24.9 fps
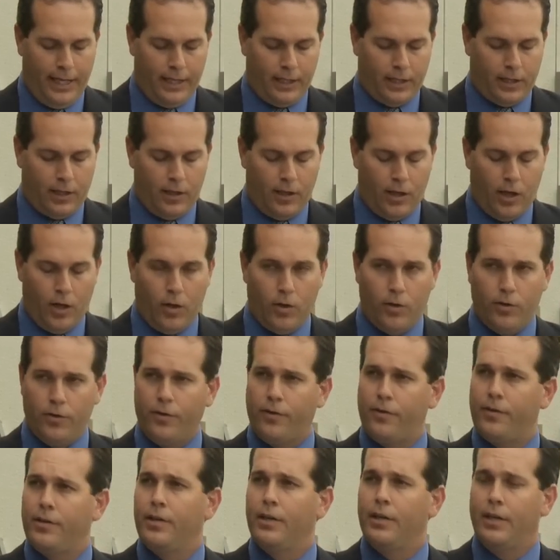
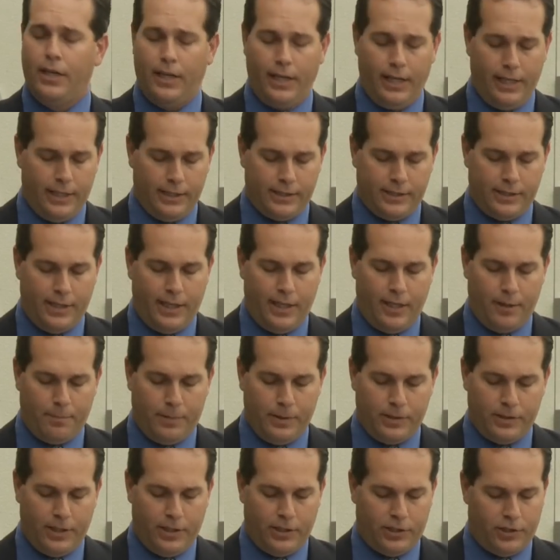clothed in a seated
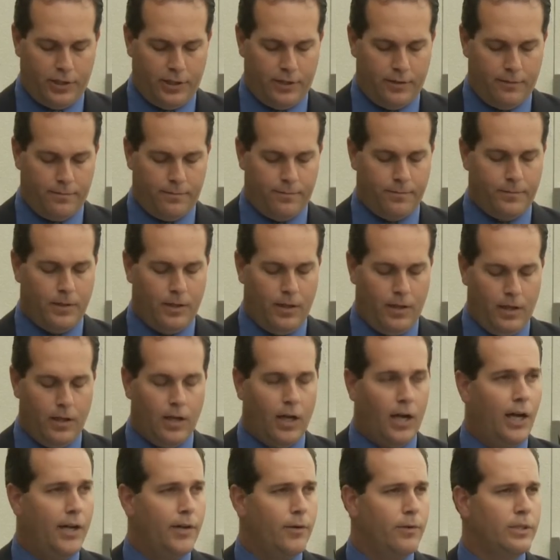position,
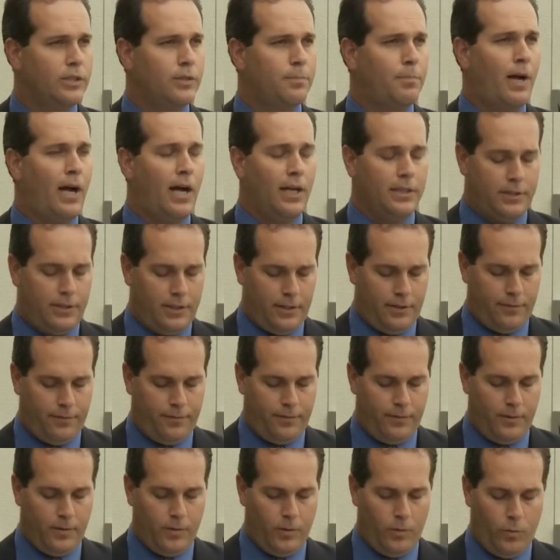unresponsive,
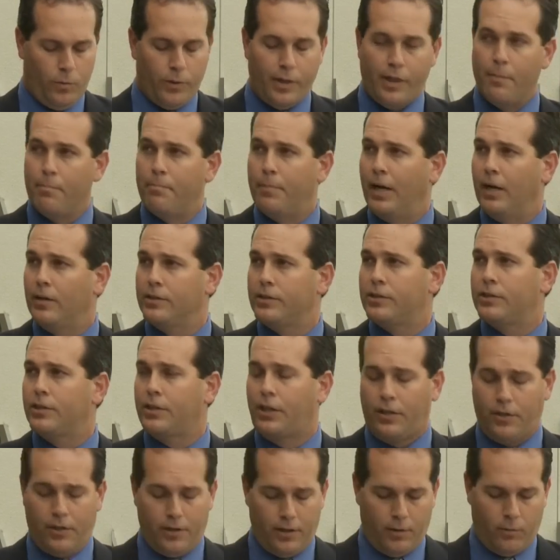with a belt
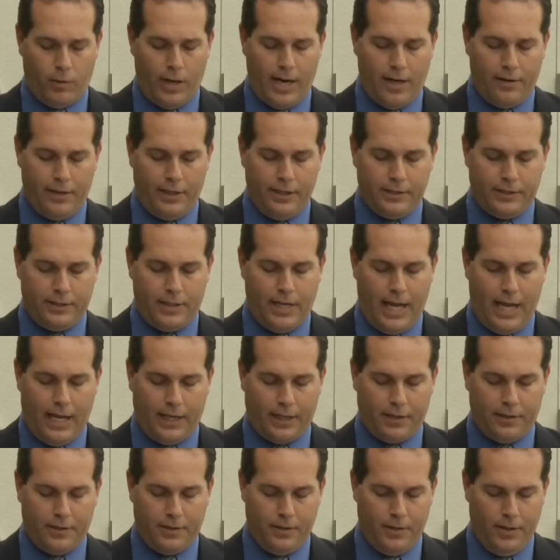secured around his neck,
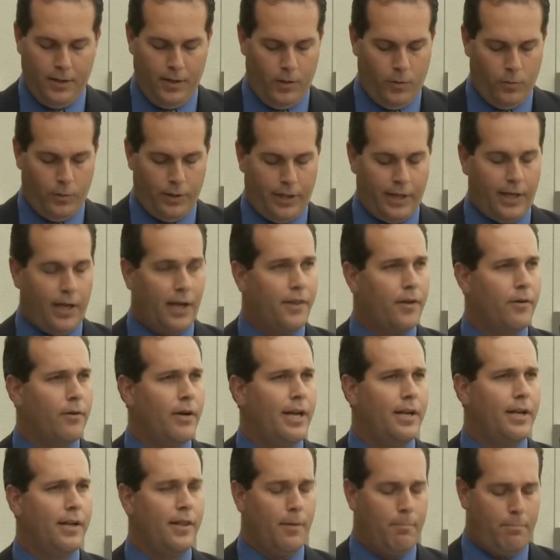with the other
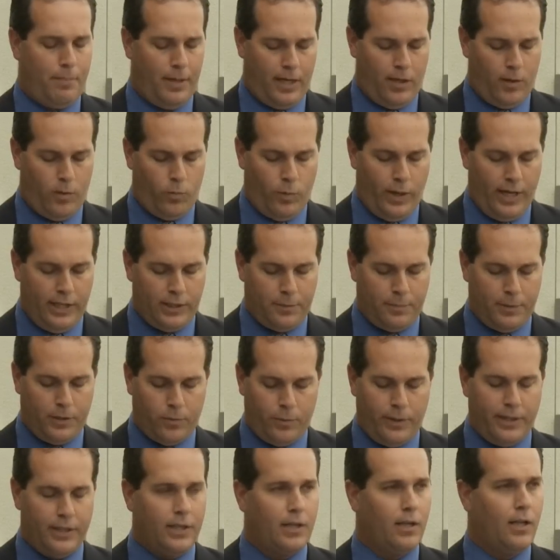end of the belt wedged
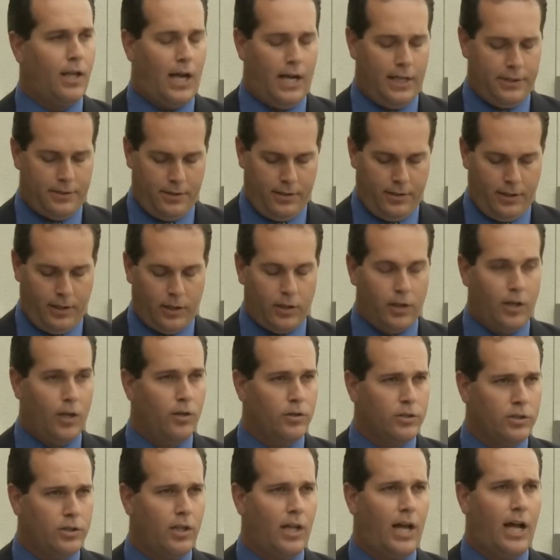between the, closet, the
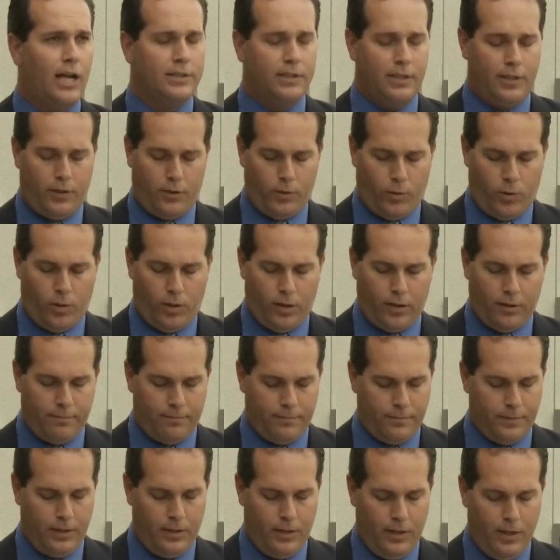closed closet door
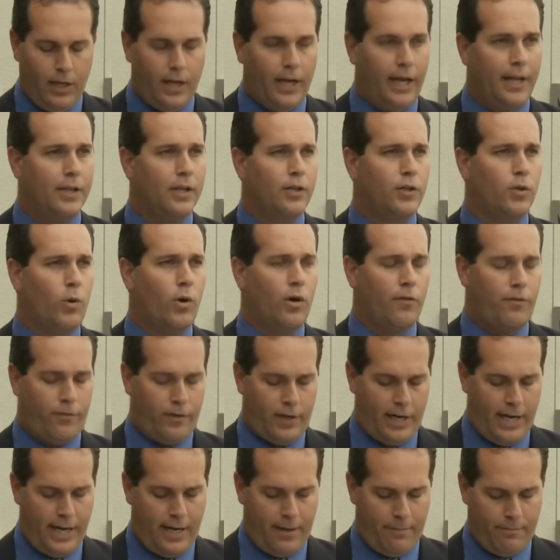and the door
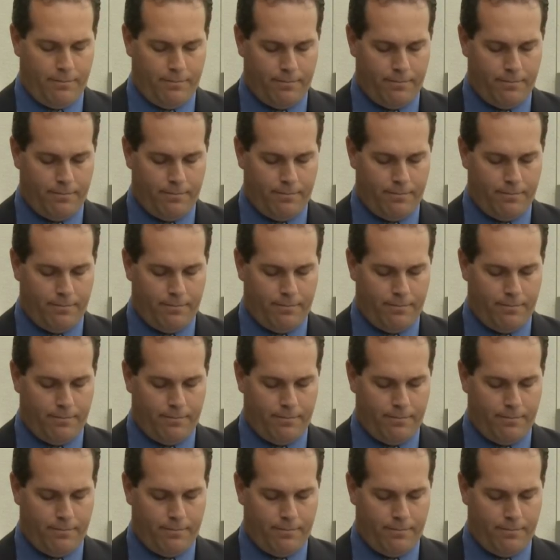frame.